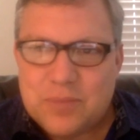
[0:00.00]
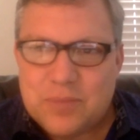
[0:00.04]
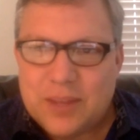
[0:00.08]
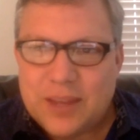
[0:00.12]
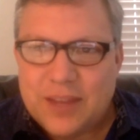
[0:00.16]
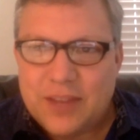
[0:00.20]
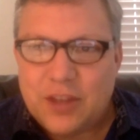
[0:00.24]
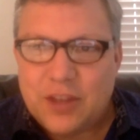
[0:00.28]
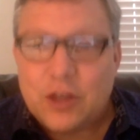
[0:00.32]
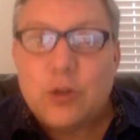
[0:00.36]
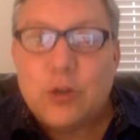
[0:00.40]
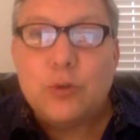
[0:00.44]

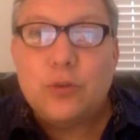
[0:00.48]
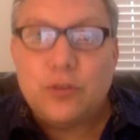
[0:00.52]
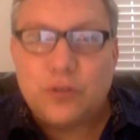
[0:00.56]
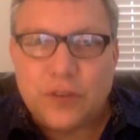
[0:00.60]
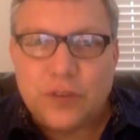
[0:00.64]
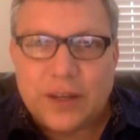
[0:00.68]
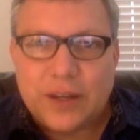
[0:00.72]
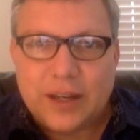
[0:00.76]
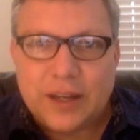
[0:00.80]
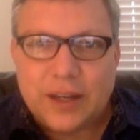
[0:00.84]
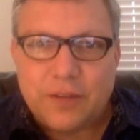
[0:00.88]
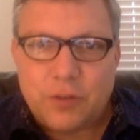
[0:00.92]
in the news
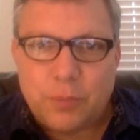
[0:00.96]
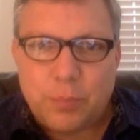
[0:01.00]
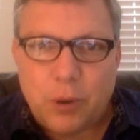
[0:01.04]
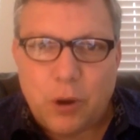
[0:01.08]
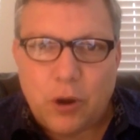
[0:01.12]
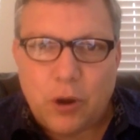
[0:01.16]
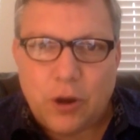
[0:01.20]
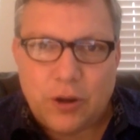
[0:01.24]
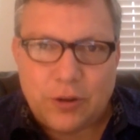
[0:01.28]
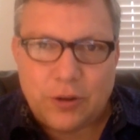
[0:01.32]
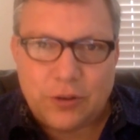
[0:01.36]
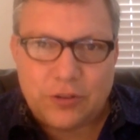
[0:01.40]
feed of the
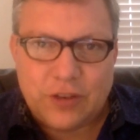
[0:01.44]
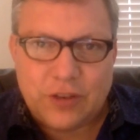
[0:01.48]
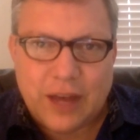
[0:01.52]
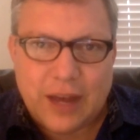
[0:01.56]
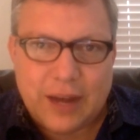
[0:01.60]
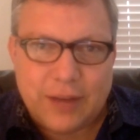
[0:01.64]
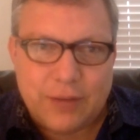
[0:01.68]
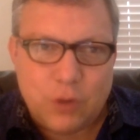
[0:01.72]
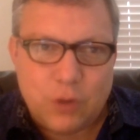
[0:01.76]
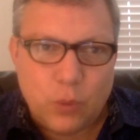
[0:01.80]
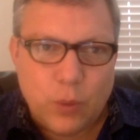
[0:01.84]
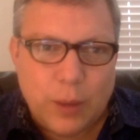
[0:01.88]
partner
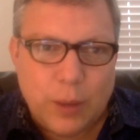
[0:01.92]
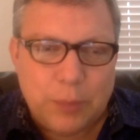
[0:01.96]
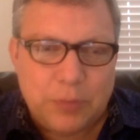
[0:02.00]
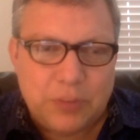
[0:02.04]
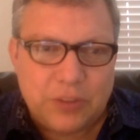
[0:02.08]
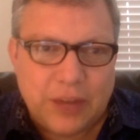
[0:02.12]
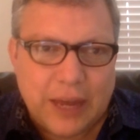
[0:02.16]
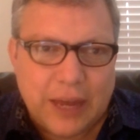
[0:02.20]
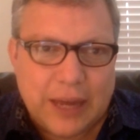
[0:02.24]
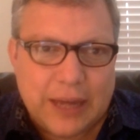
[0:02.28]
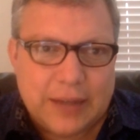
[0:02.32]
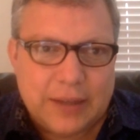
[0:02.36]
side of your
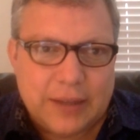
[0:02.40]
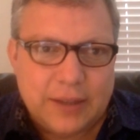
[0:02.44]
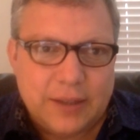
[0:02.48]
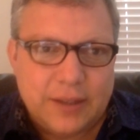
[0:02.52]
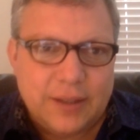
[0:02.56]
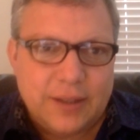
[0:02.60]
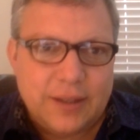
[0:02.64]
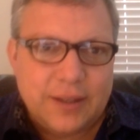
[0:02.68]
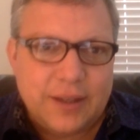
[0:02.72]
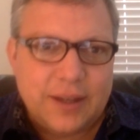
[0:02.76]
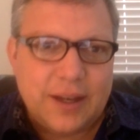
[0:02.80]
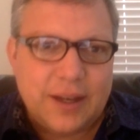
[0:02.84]
website,
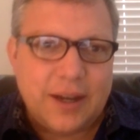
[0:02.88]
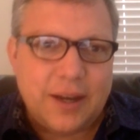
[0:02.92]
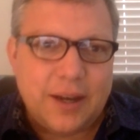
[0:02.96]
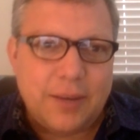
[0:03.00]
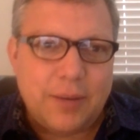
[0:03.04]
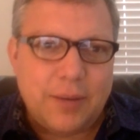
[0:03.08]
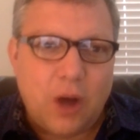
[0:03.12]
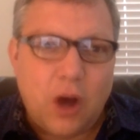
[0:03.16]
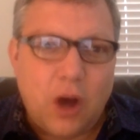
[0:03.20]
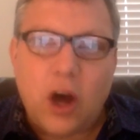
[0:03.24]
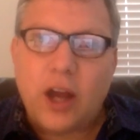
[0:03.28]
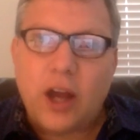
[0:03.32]

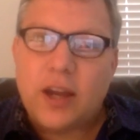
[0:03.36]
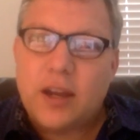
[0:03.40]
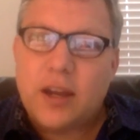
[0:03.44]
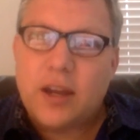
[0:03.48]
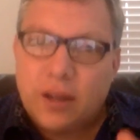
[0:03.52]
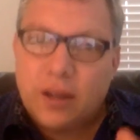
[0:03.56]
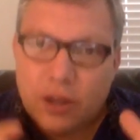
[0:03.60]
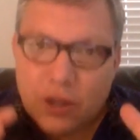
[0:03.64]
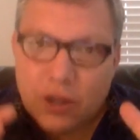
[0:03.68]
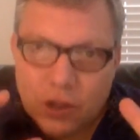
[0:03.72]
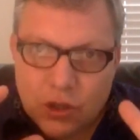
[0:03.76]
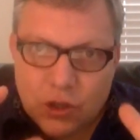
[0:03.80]

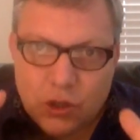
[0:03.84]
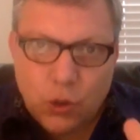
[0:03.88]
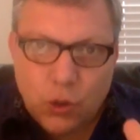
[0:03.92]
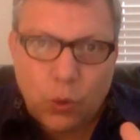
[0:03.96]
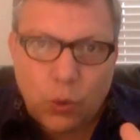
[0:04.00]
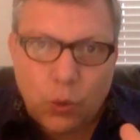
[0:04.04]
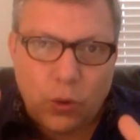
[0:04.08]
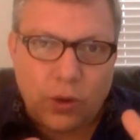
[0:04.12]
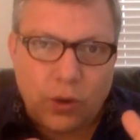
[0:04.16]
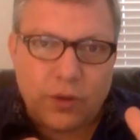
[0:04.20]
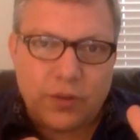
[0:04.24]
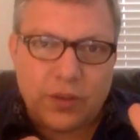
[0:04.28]
on
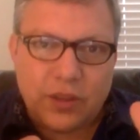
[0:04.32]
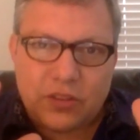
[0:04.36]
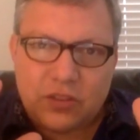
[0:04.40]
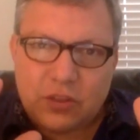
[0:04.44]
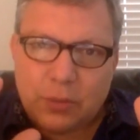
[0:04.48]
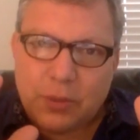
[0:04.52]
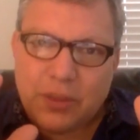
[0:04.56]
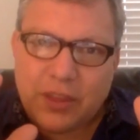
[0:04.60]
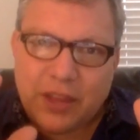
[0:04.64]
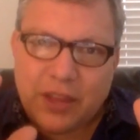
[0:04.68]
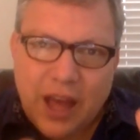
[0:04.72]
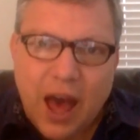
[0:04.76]

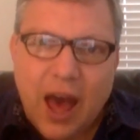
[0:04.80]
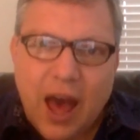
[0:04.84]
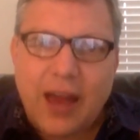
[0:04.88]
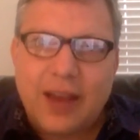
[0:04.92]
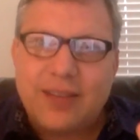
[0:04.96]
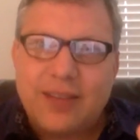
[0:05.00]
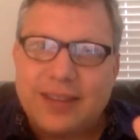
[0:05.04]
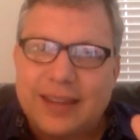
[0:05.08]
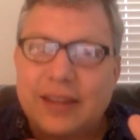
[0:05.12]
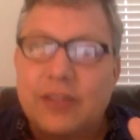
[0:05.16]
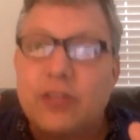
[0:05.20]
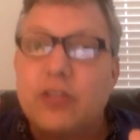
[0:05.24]
some of the
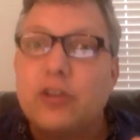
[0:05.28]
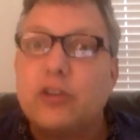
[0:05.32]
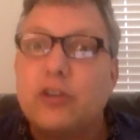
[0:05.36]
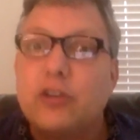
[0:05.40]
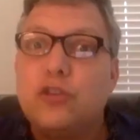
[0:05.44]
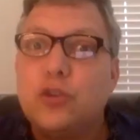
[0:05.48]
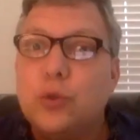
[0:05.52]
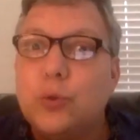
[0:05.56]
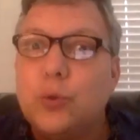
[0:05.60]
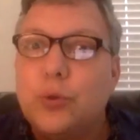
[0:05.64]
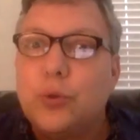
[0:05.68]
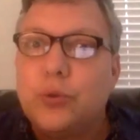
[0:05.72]
content and the
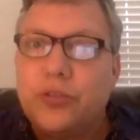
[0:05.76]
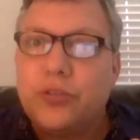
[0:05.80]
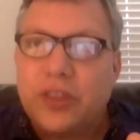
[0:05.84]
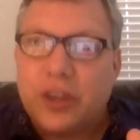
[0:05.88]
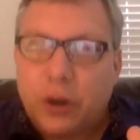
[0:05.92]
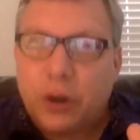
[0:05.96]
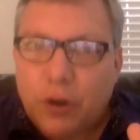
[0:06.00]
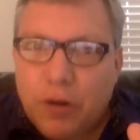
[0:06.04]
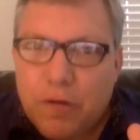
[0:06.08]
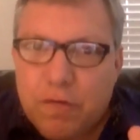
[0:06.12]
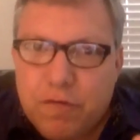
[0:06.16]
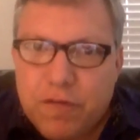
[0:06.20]
tools
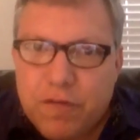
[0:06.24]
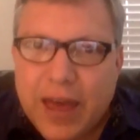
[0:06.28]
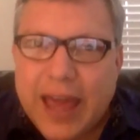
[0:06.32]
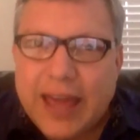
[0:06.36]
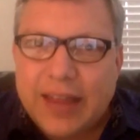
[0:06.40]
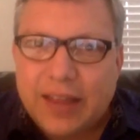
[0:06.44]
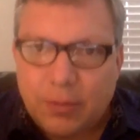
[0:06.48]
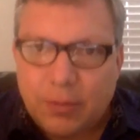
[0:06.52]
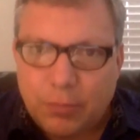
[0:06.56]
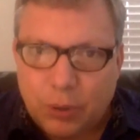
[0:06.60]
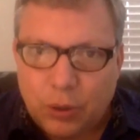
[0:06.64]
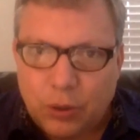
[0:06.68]
that are
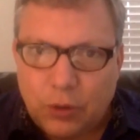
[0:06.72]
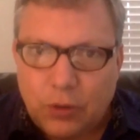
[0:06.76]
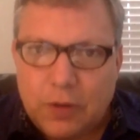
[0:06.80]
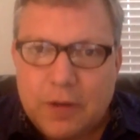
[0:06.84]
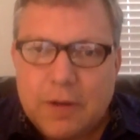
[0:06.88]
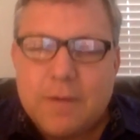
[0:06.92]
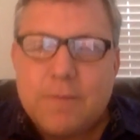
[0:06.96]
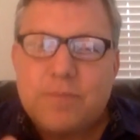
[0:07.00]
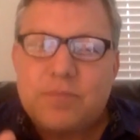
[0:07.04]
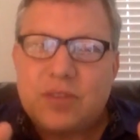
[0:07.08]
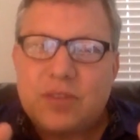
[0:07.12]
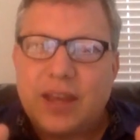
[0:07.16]
available
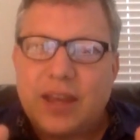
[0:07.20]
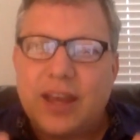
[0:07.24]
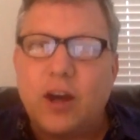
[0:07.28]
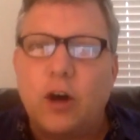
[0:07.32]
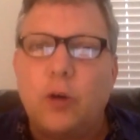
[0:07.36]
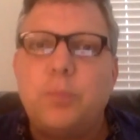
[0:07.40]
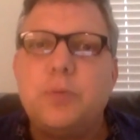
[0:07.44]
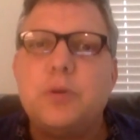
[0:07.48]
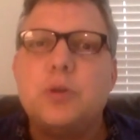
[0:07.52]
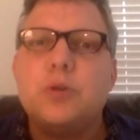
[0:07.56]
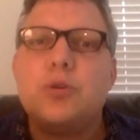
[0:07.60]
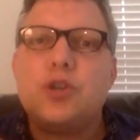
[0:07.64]
to
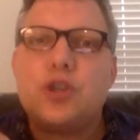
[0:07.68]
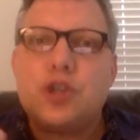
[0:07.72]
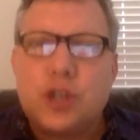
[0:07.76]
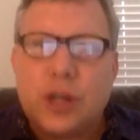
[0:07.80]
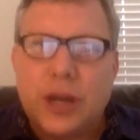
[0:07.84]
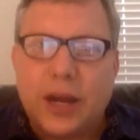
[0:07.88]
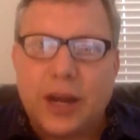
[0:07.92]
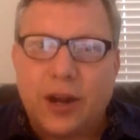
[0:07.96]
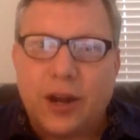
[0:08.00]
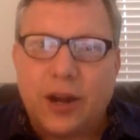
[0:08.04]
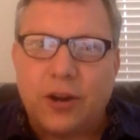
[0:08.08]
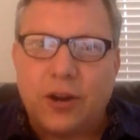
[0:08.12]
help you
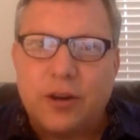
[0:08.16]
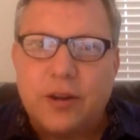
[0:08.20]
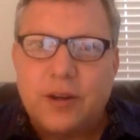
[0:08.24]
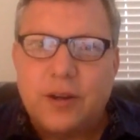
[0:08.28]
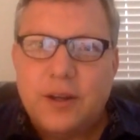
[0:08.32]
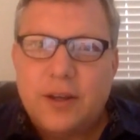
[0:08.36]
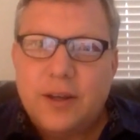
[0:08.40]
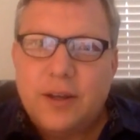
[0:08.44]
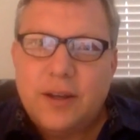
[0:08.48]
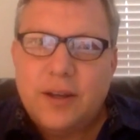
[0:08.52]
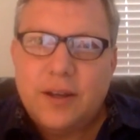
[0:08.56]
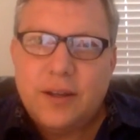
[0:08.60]
share
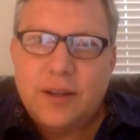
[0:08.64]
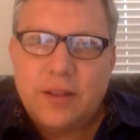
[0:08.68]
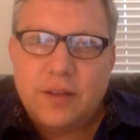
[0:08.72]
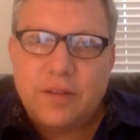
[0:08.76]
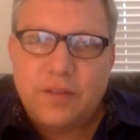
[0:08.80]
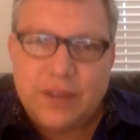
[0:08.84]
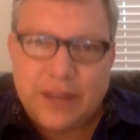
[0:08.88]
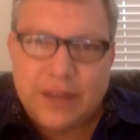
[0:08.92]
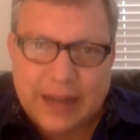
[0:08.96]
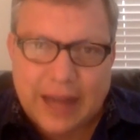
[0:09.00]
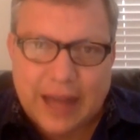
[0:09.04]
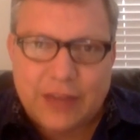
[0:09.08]
the
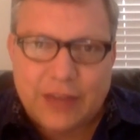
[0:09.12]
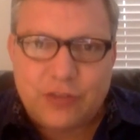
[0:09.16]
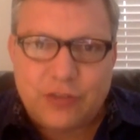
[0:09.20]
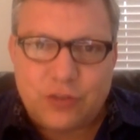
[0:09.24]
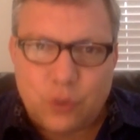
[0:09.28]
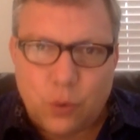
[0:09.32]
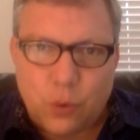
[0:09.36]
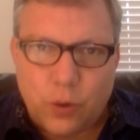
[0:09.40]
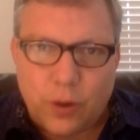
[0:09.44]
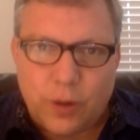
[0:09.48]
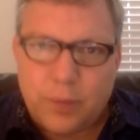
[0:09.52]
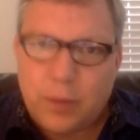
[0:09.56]
V&I
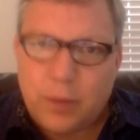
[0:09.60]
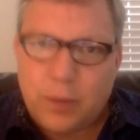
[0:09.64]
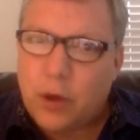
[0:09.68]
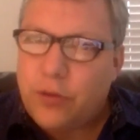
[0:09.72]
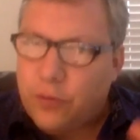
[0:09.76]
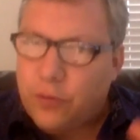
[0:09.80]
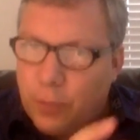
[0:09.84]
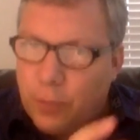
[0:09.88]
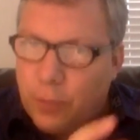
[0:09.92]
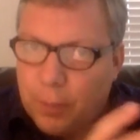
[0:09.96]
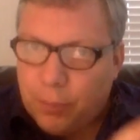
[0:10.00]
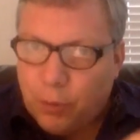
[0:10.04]
story,
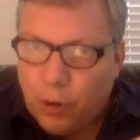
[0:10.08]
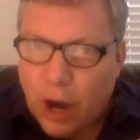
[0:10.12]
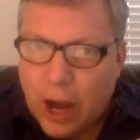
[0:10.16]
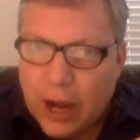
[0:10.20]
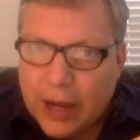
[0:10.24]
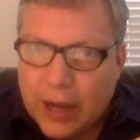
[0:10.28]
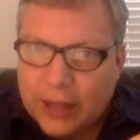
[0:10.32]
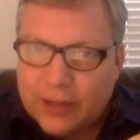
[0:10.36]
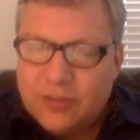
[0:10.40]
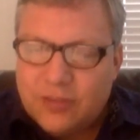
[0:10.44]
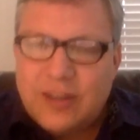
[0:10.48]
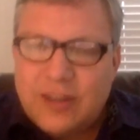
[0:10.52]
both from a
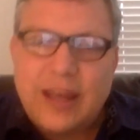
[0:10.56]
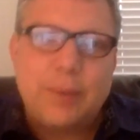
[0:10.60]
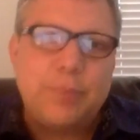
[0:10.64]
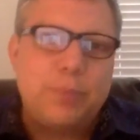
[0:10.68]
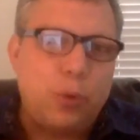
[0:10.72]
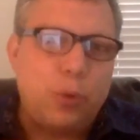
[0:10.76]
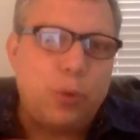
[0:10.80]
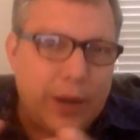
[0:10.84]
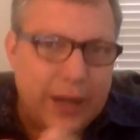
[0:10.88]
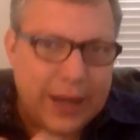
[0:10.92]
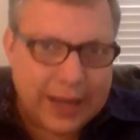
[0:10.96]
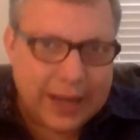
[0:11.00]
product
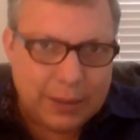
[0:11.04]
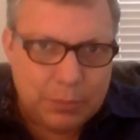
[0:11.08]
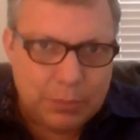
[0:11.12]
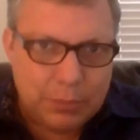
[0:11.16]
standpoint and a